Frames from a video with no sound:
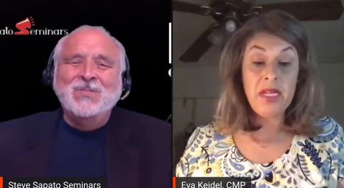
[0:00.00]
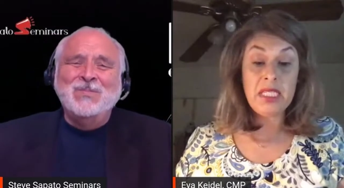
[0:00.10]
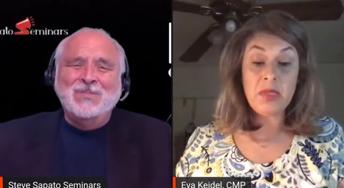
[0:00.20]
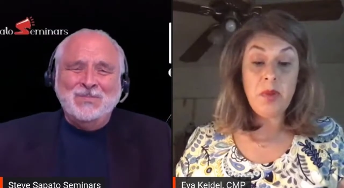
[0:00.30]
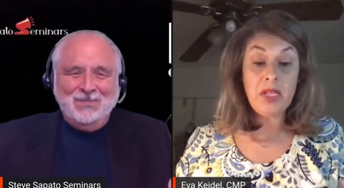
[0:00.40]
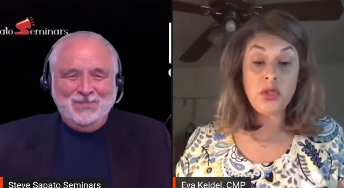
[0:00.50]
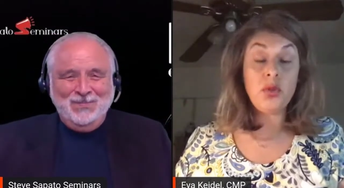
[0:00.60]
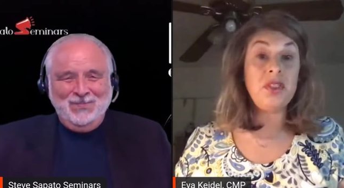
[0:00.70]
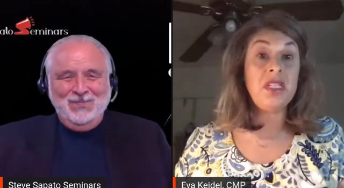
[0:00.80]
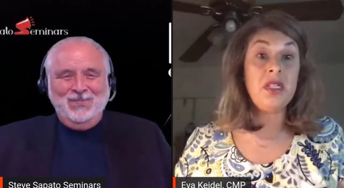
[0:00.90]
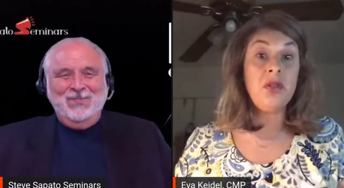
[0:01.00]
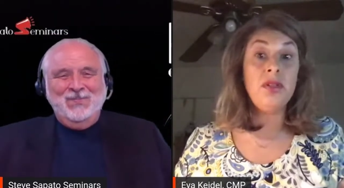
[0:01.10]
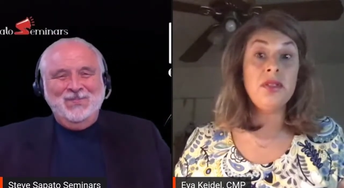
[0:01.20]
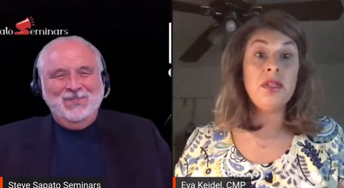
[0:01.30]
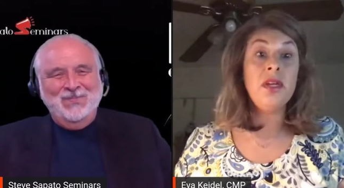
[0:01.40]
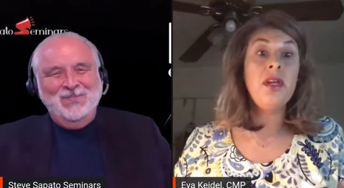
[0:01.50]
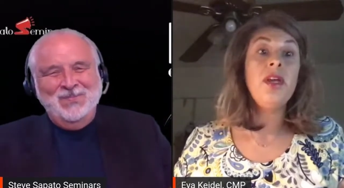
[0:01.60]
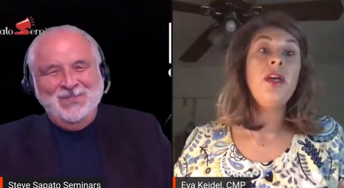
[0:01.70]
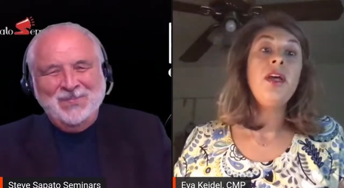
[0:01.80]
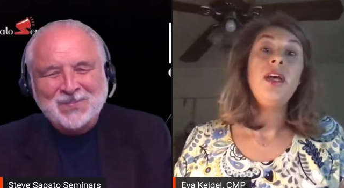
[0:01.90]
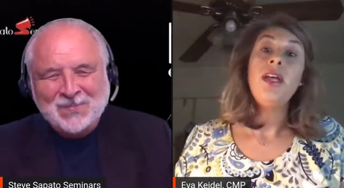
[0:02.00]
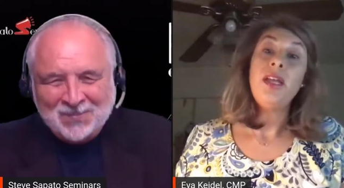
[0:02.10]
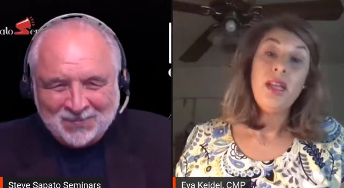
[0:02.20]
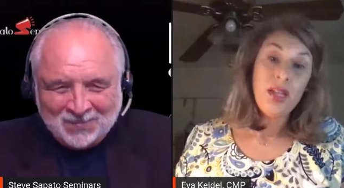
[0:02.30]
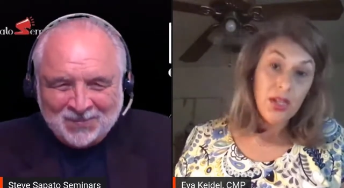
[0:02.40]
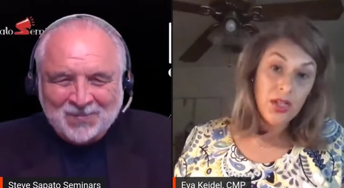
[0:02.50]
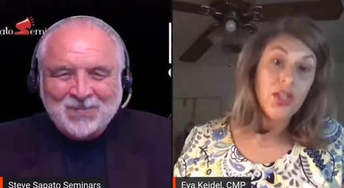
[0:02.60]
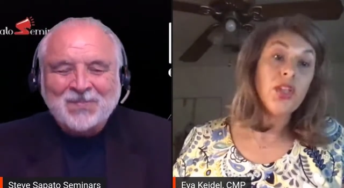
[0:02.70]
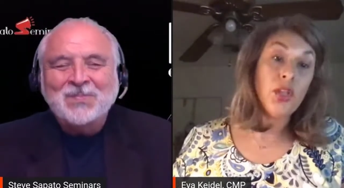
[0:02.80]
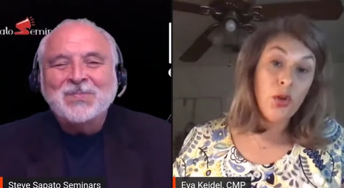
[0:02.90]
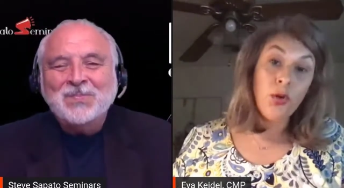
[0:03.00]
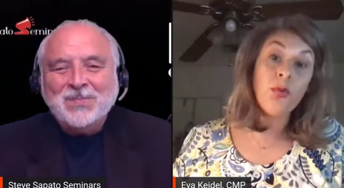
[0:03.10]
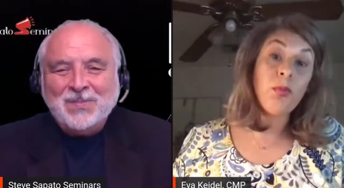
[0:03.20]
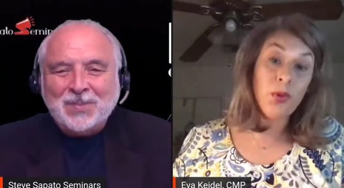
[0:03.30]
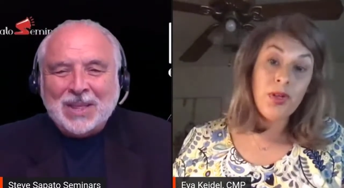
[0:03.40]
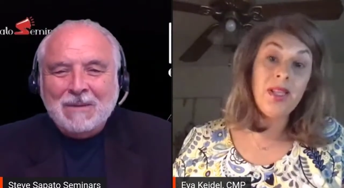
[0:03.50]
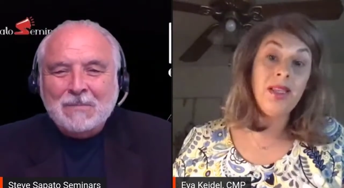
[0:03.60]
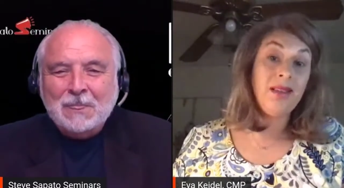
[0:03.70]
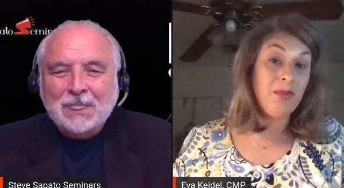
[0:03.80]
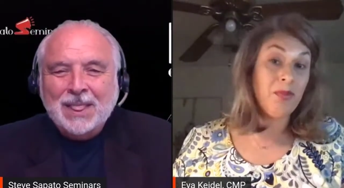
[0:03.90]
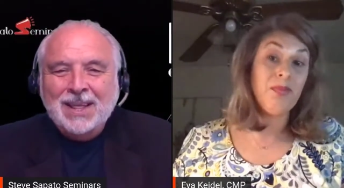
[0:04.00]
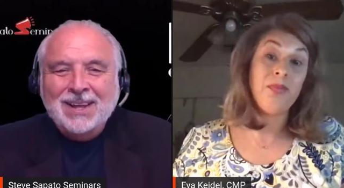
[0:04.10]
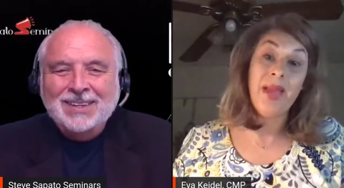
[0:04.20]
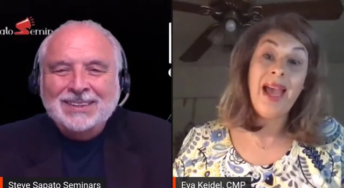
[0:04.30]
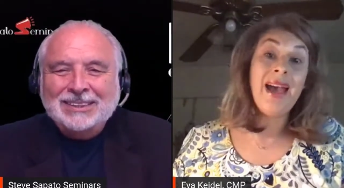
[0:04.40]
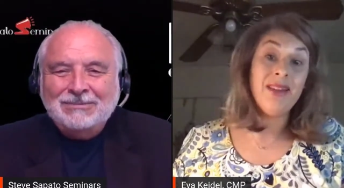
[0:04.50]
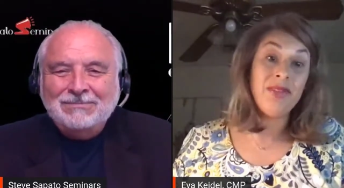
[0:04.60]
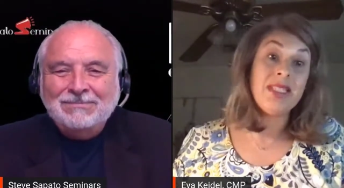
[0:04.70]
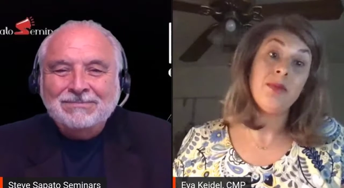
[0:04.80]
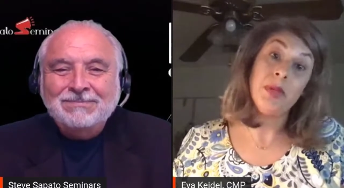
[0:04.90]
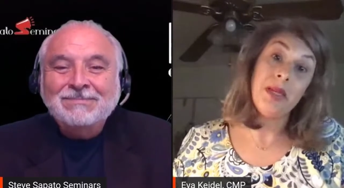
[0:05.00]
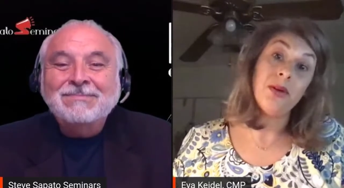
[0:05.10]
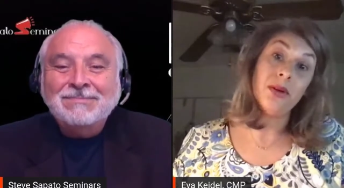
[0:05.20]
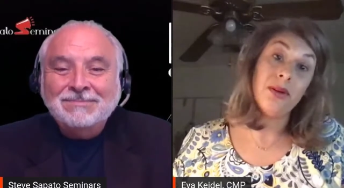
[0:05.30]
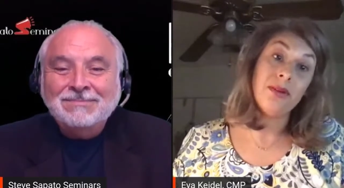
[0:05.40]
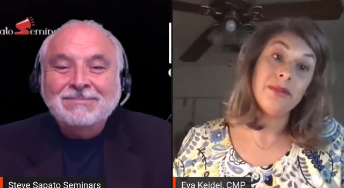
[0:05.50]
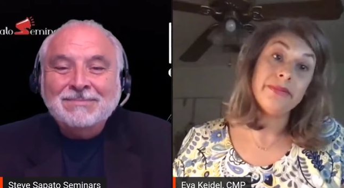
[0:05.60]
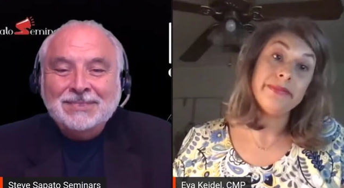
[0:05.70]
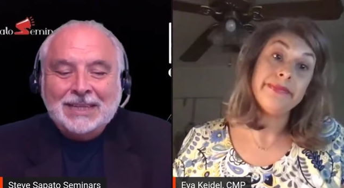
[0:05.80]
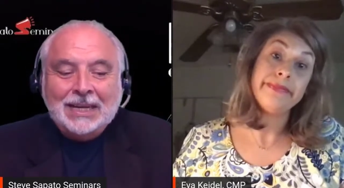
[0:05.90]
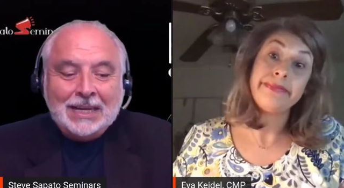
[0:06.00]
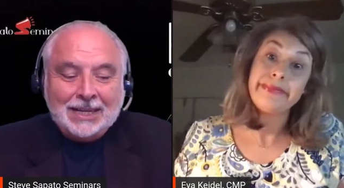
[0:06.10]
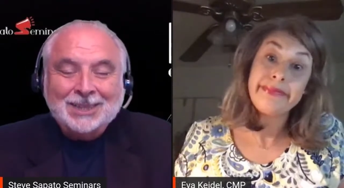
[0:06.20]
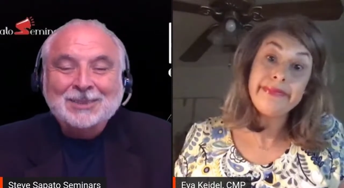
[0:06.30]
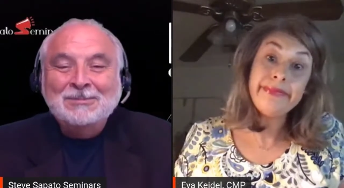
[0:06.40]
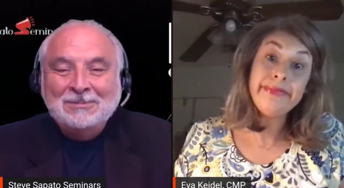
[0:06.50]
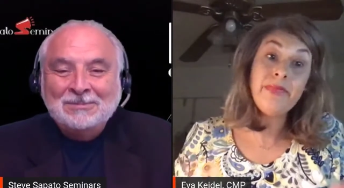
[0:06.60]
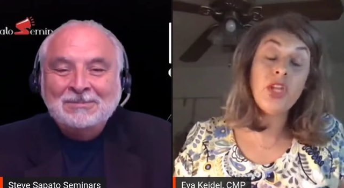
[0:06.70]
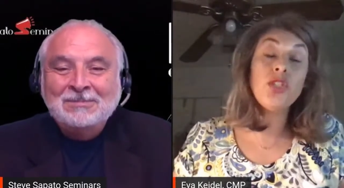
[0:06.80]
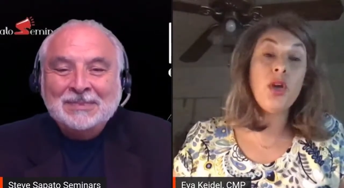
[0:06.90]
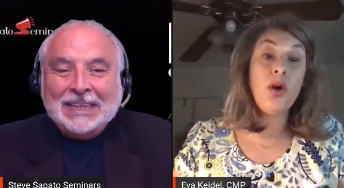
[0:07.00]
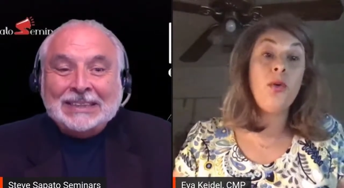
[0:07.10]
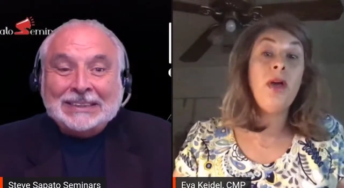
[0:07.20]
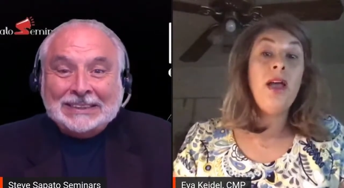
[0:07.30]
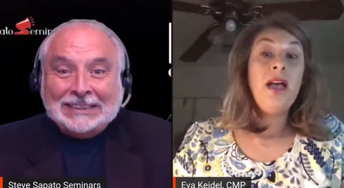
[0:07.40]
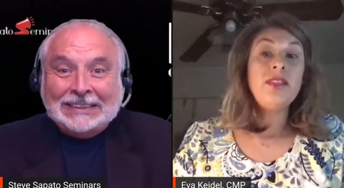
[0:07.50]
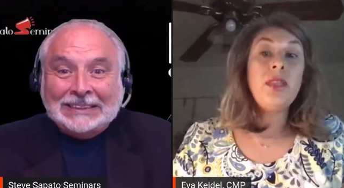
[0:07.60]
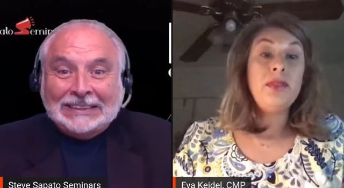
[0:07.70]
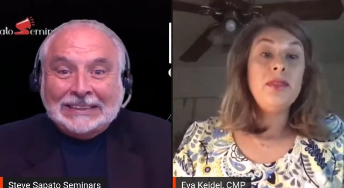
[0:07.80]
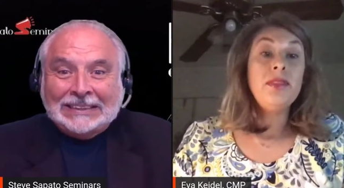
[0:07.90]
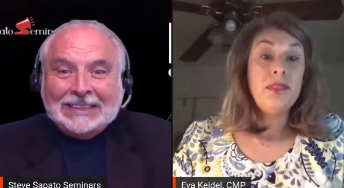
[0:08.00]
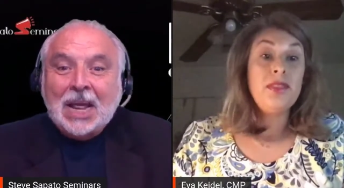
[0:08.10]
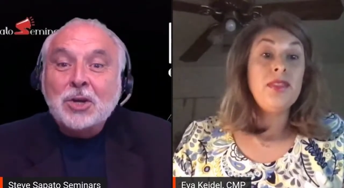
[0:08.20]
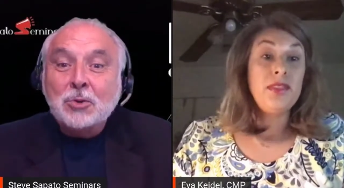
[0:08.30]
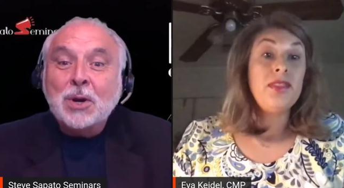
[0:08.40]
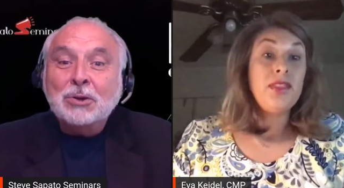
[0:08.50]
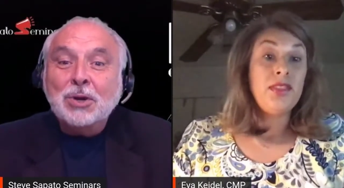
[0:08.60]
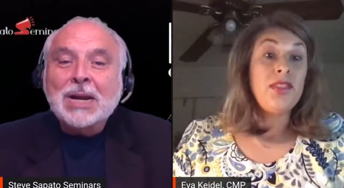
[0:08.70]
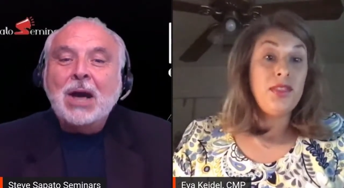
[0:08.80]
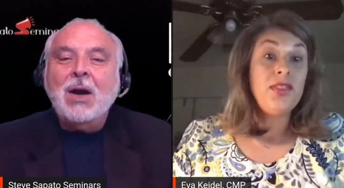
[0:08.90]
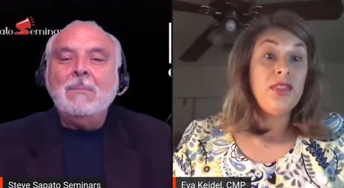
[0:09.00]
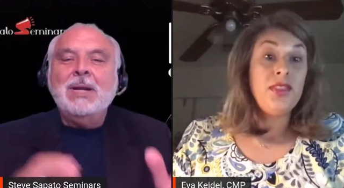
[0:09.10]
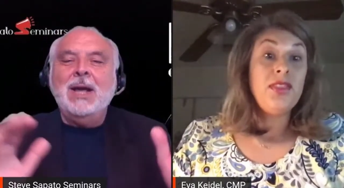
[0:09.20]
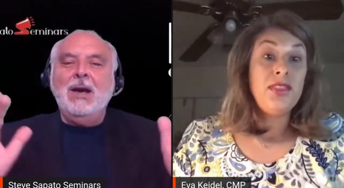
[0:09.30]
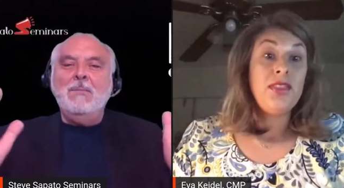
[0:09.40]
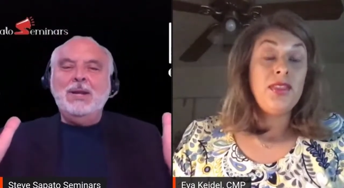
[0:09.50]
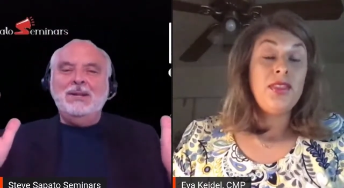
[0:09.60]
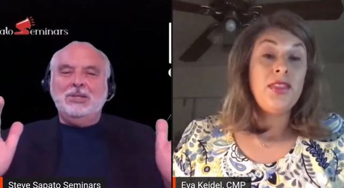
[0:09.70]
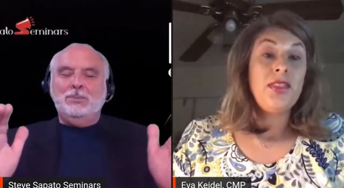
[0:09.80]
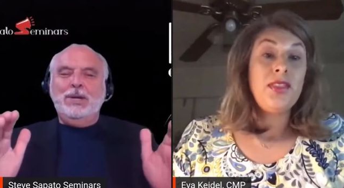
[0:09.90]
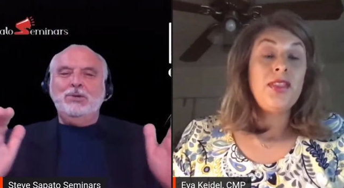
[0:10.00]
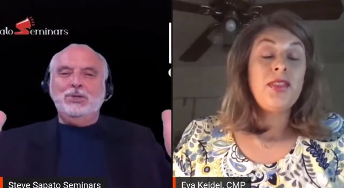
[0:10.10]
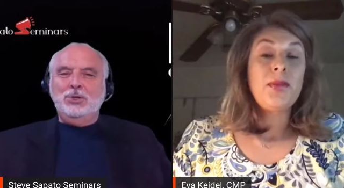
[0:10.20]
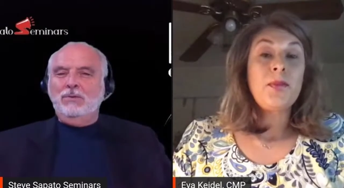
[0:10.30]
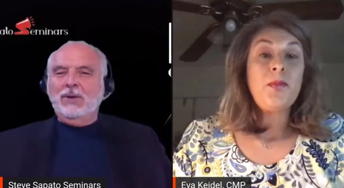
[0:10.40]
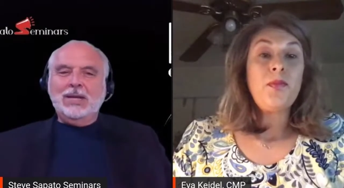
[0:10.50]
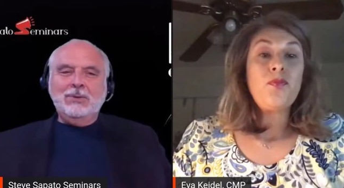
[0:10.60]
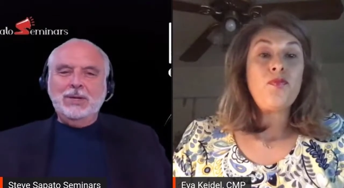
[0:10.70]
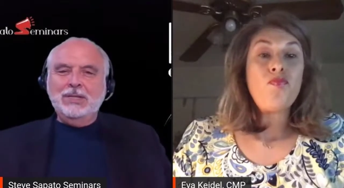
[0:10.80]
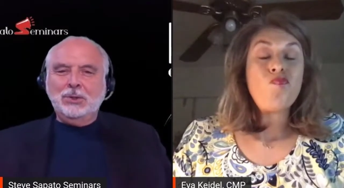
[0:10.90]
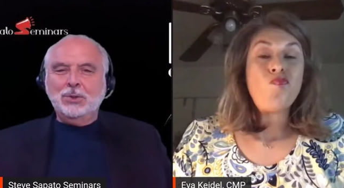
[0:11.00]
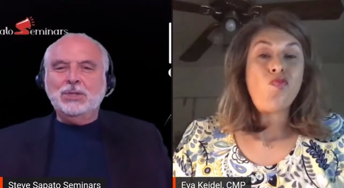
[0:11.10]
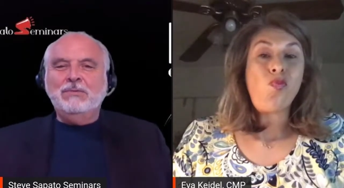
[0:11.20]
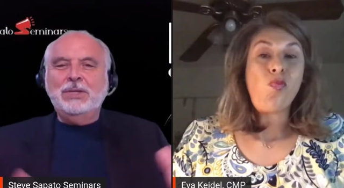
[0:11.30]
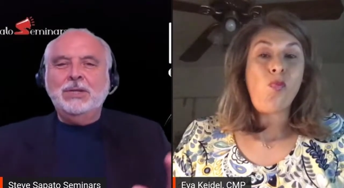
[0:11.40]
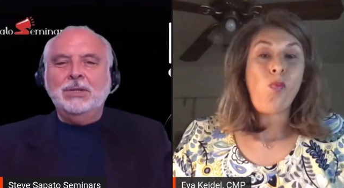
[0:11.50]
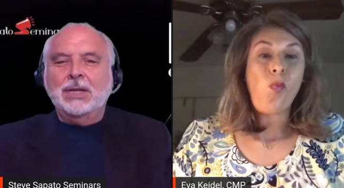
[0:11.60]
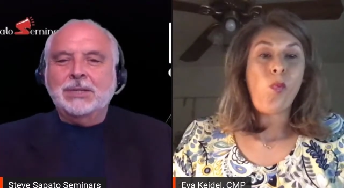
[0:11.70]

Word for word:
Speaker 1: any special deals? You're pretty bad of a speaker.
Speaker 2: Yeah. So That's, and do you run across now? How many how many speakers do you evaluate in the course of a year,